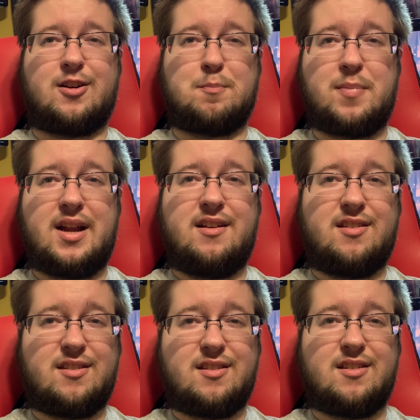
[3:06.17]

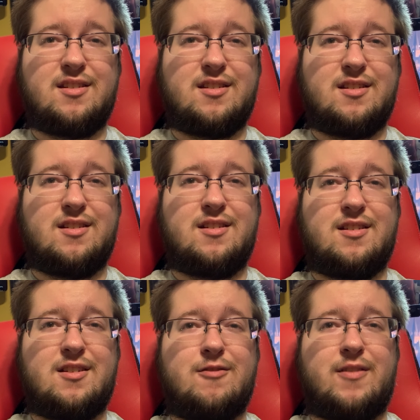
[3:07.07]
base
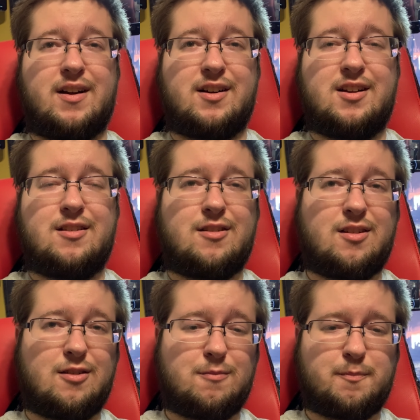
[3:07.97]
variants,